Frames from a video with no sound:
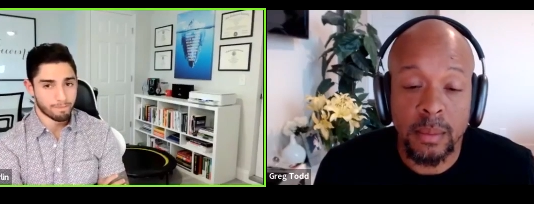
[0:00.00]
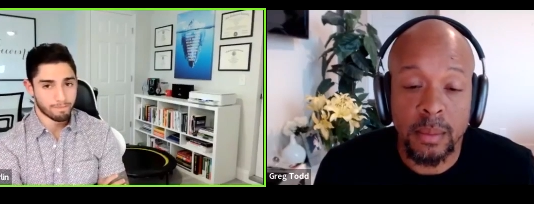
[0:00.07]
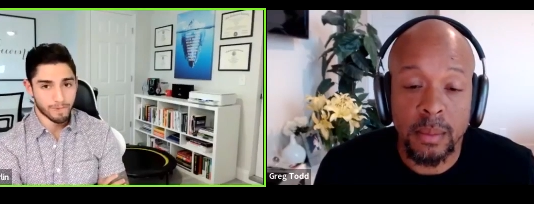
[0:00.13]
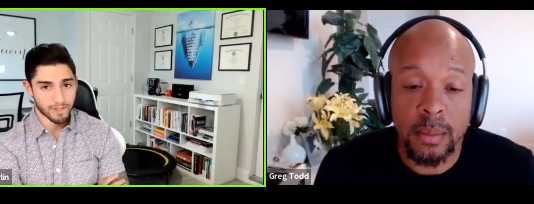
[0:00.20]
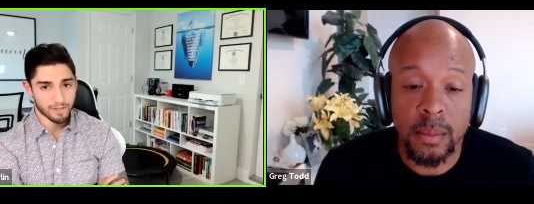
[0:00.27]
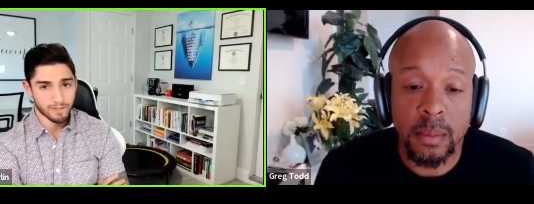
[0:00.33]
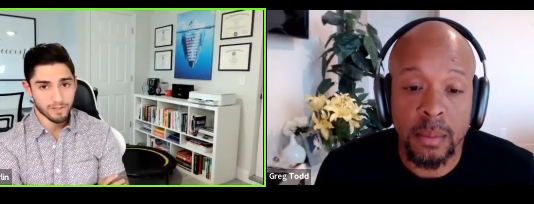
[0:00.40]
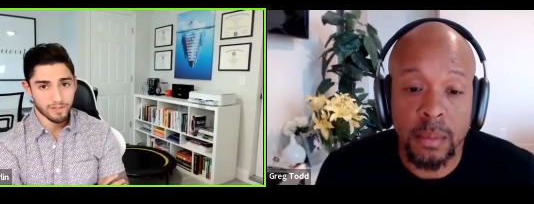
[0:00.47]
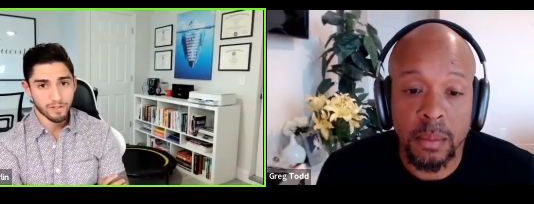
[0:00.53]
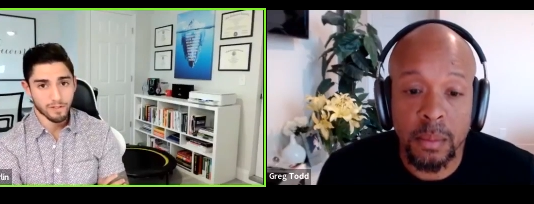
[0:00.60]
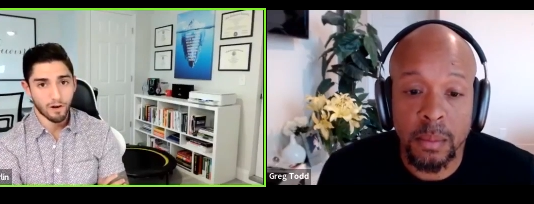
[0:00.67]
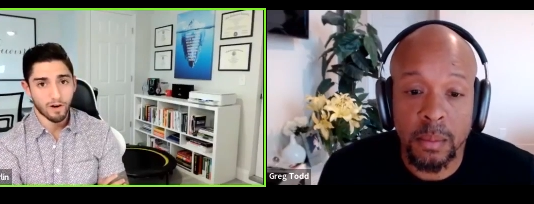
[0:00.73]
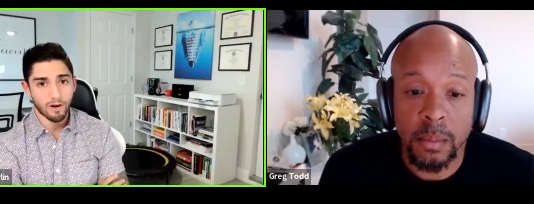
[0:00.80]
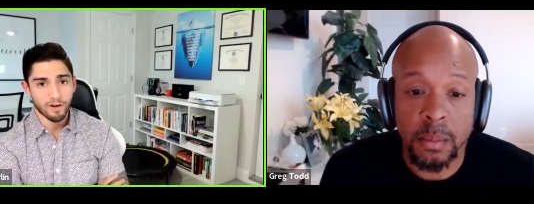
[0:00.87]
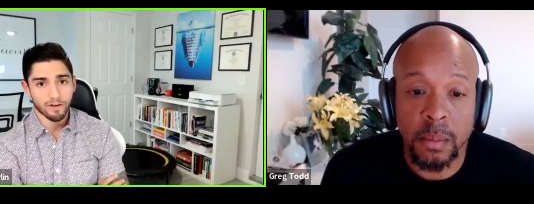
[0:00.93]
Speaker 1: business is
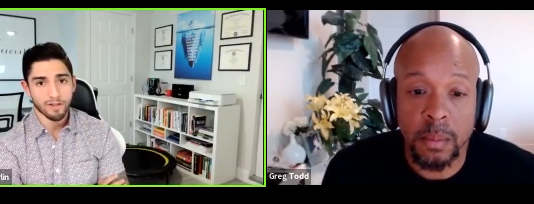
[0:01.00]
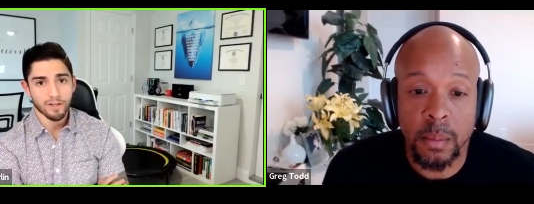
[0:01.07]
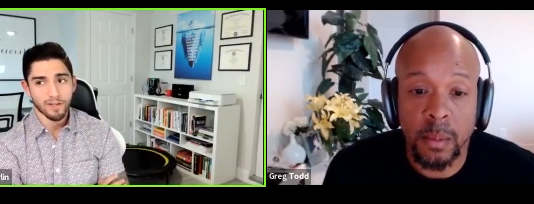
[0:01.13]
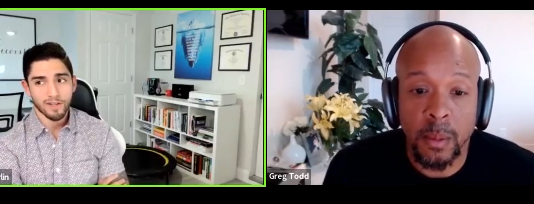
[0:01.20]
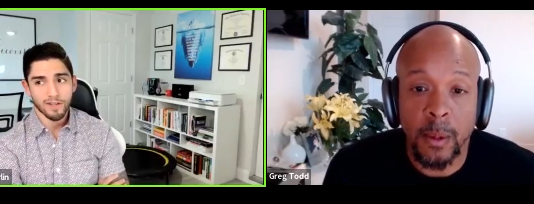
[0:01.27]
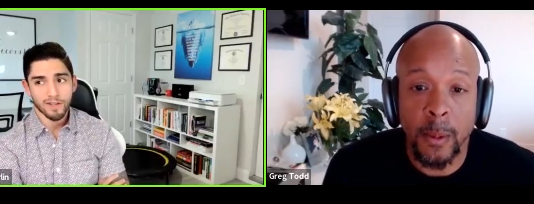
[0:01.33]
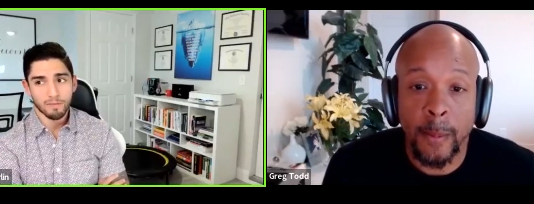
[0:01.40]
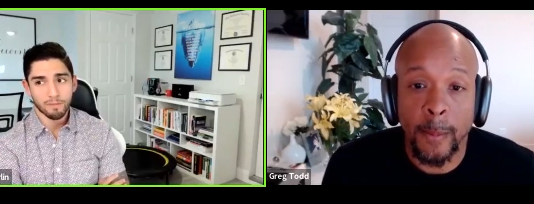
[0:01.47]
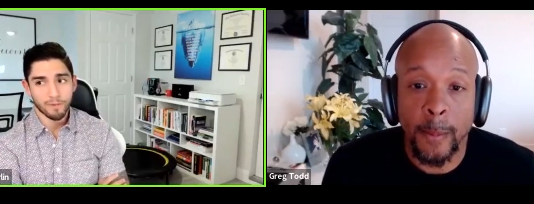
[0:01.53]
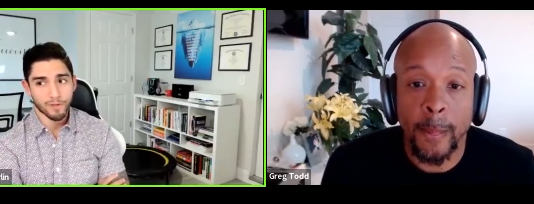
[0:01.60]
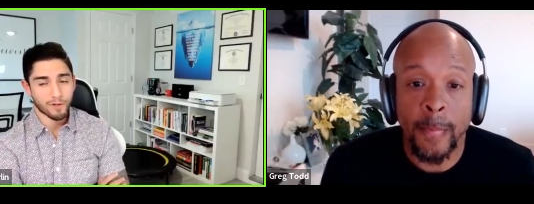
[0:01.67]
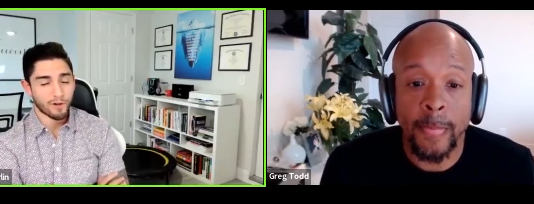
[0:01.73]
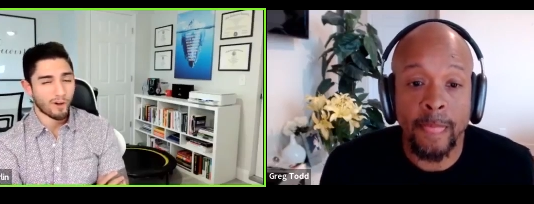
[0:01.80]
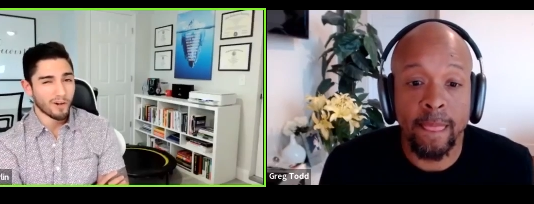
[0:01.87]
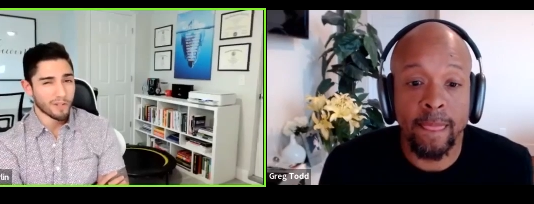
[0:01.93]
hard, but
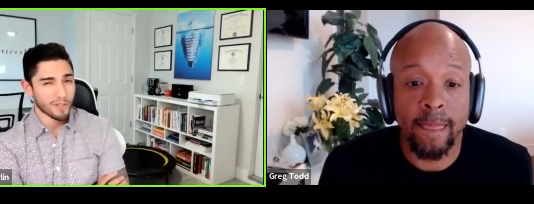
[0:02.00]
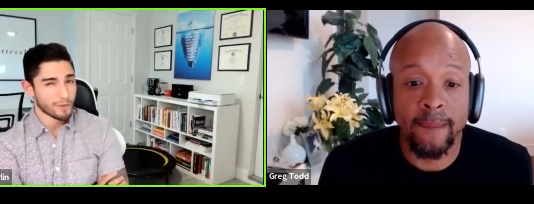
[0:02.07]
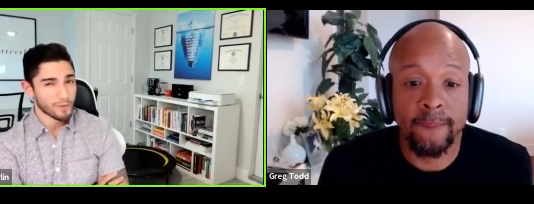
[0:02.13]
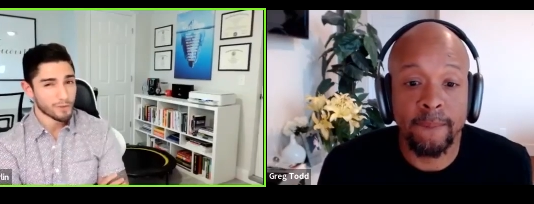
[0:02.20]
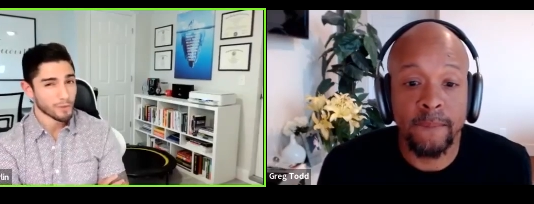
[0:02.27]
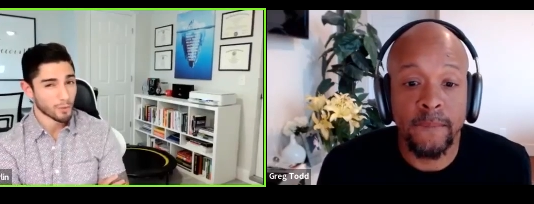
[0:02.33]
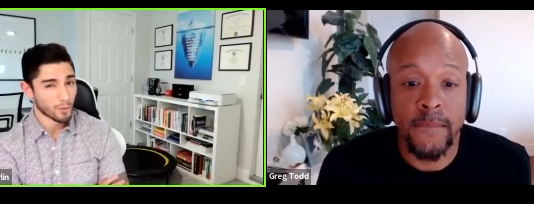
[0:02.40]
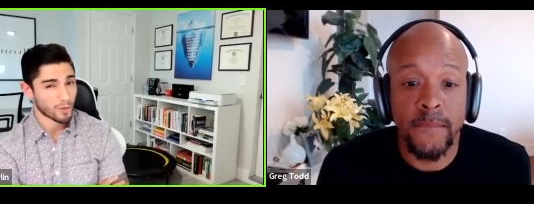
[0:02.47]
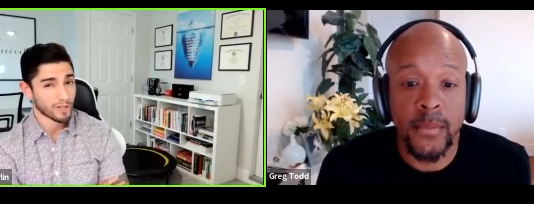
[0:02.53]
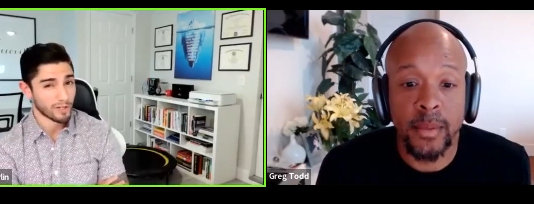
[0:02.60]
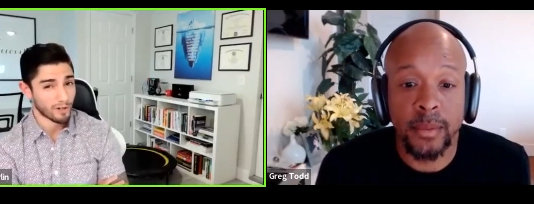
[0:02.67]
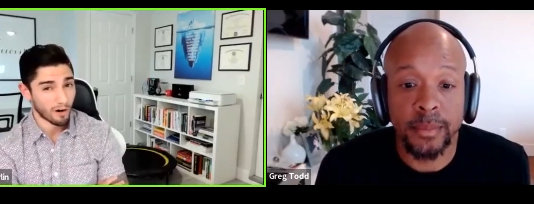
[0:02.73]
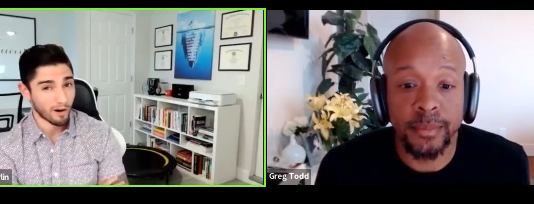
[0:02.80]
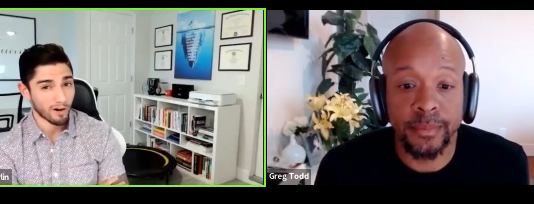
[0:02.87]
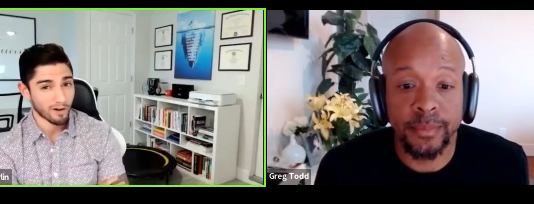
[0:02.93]
you're already used to working
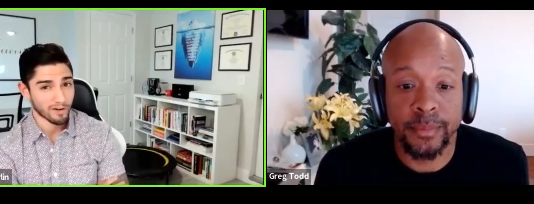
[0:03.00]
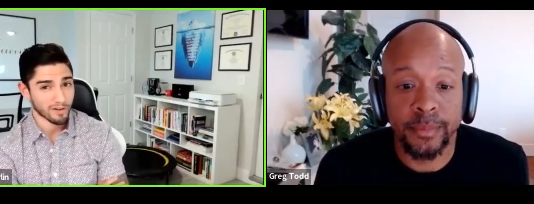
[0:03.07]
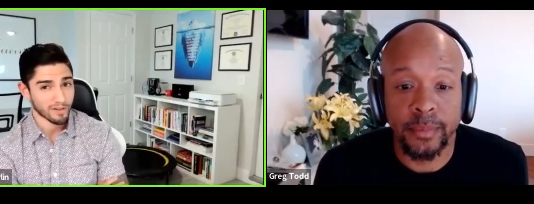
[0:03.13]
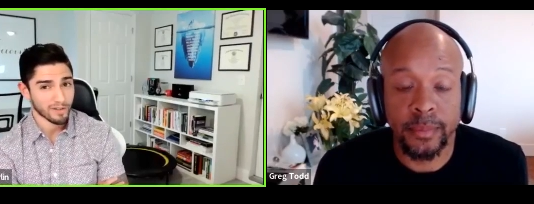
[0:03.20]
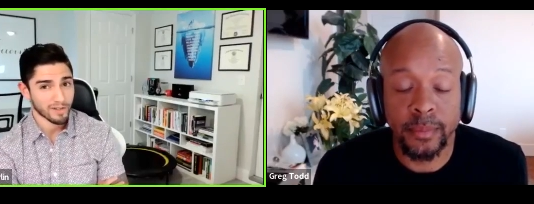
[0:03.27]
hard.